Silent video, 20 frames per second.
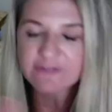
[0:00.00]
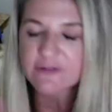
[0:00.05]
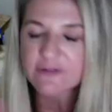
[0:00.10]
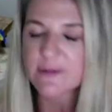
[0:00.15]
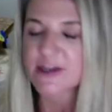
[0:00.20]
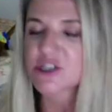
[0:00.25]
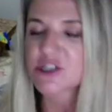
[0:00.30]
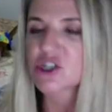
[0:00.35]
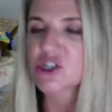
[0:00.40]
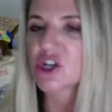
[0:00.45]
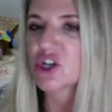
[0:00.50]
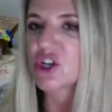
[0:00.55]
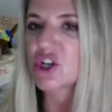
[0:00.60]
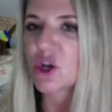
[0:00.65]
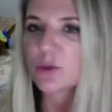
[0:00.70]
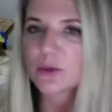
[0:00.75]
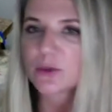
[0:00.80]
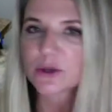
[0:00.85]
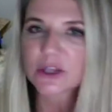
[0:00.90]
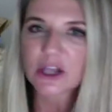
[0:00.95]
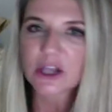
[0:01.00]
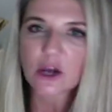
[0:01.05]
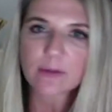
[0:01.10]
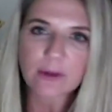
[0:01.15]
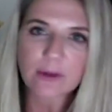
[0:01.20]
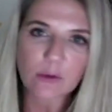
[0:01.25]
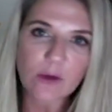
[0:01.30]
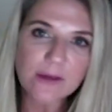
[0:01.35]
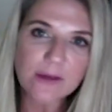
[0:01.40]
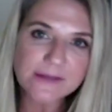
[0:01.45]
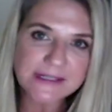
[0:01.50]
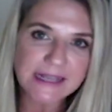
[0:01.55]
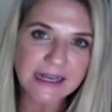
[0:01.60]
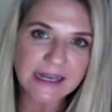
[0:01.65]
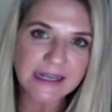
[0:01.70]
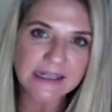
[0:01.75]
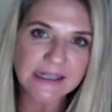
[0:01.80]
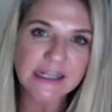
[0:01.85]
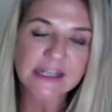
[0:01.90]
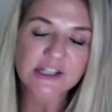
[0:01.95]
information on notebooking on my
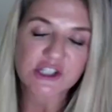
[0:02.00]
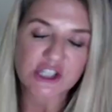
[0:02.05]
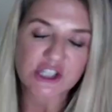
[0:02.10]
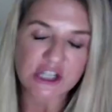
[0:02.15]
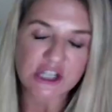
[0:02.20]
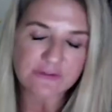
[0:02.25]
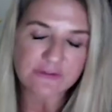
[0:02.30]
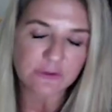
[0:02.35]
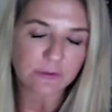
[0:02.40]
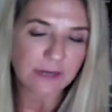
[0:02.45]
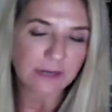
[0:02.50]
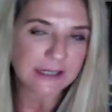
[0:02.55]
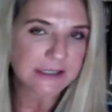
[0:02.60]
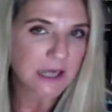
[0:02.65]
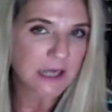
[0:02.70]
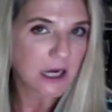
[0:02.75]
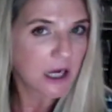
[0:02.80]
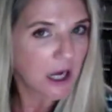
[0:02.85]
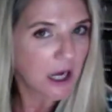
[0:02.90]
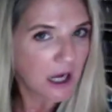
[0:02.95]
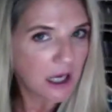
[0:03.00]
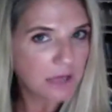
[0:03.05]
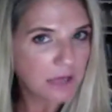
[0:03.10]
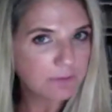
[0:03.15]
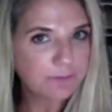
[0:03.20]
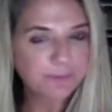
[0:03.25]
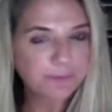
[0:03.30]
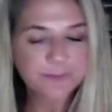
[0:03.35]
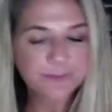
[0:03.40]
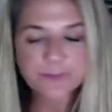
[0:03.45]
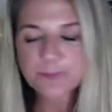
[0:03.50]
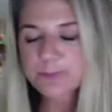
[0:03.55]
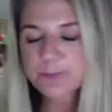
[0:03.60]
website, jeanniefulbright.com,